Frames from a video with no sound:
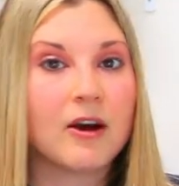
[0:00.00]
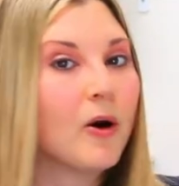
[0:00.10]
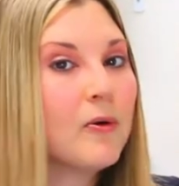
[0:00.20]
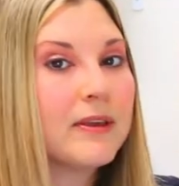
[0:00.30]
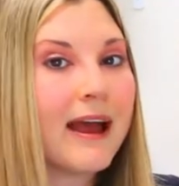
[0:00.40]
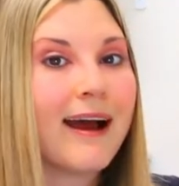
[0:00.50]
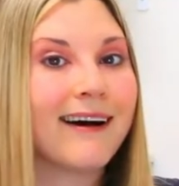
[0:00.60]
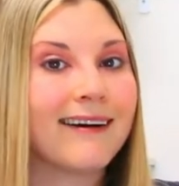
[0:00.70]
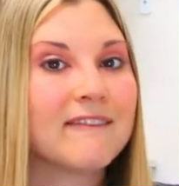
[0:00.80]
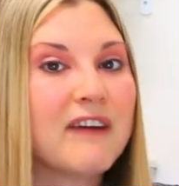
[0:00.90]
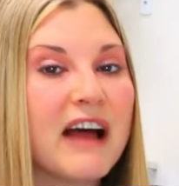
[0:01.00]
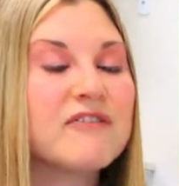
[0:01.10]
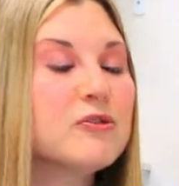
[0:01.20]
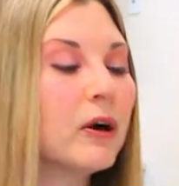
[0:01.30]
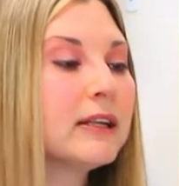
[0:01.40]
Oh yeah,
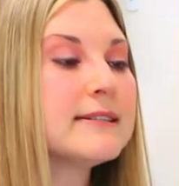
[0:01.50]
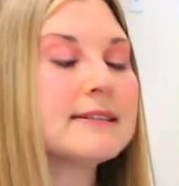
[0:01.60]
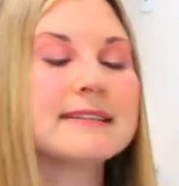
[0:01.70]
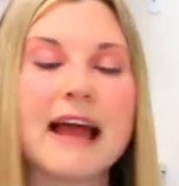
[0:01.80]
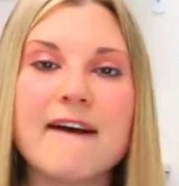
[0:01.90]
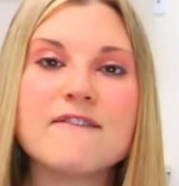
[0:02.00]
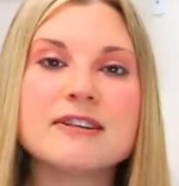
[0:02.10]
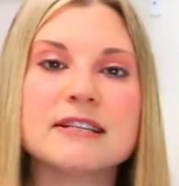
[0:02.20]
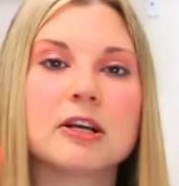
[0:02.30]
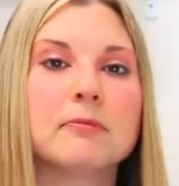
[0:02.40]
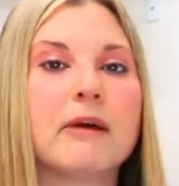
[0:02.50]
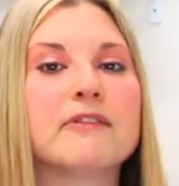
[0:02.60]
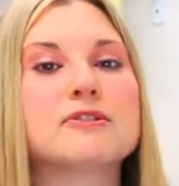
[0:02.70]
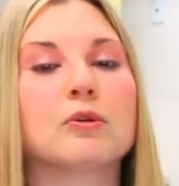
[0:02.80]
five new art lessons every single month,